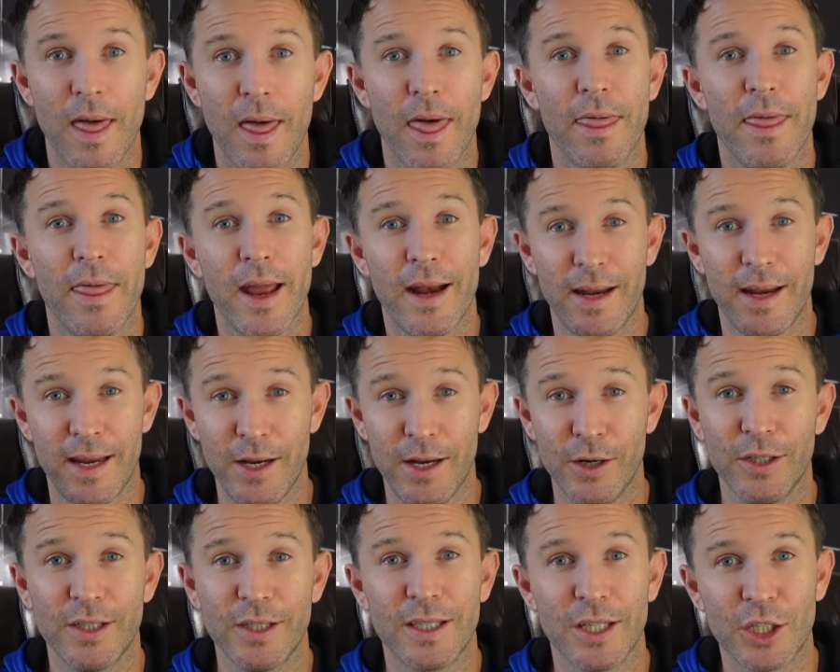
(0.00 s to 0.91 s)
then
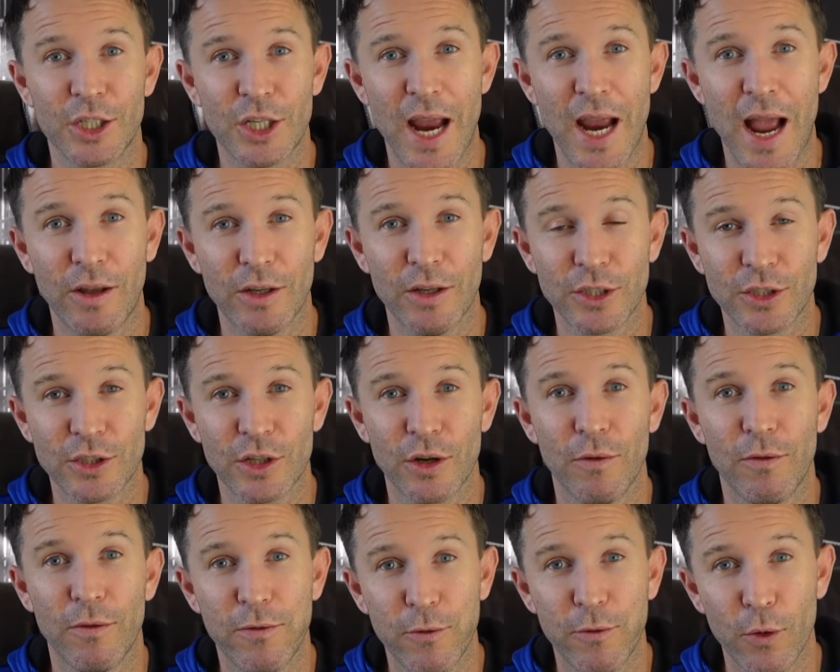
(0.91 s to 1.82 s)
here's the challenge
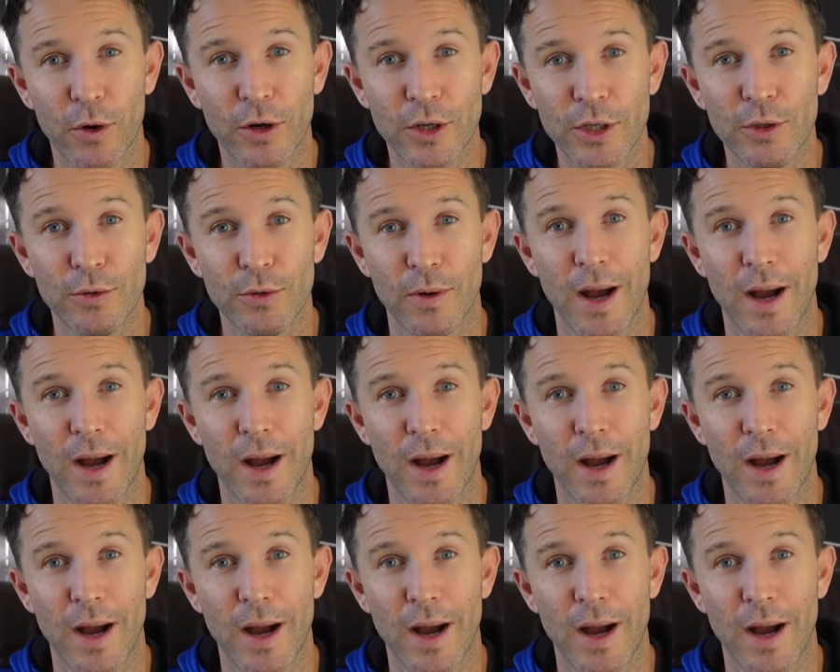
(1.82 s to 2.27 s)
for you.